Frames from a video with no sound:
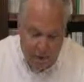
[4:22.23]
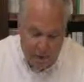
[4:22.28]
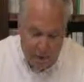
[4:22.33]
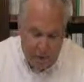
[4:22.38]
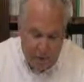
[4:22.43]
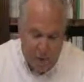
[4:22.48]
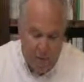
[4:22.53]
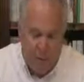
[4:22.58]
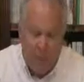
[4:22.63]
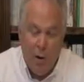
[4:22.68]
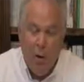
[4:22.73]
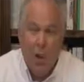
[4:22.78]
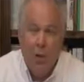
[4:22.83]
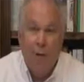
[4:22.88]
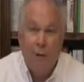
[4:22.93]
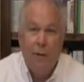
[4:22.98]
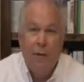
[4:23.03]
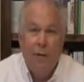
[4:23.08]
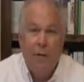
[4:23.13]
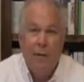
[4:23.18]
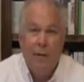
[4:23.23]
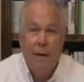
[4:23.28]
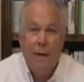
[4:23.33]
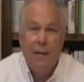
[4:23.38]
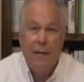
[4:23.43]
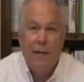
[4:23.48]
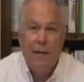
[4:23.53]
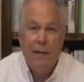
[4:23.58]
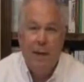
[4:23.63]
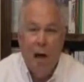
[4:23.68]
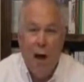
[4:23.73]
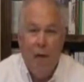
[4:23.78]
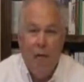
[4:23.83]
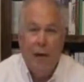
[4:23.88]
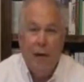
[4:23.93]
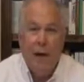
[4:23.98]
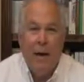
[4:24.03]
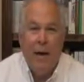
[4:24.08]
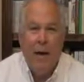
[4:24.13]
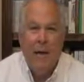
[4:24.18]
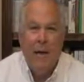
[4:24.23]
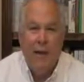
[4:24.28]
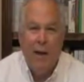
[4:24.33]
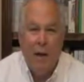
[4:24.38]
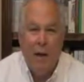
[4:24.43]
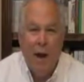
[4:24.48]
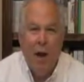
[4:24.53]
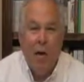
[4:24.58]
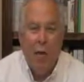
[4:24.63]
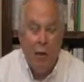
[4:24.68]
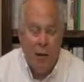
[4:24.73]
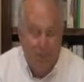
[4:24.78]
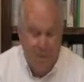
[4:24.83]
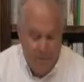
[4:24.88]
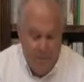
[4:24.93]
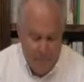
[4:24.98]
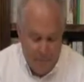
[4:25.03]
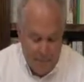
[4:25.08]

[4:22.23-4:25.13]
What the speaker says: to remove his clothing, his cloak.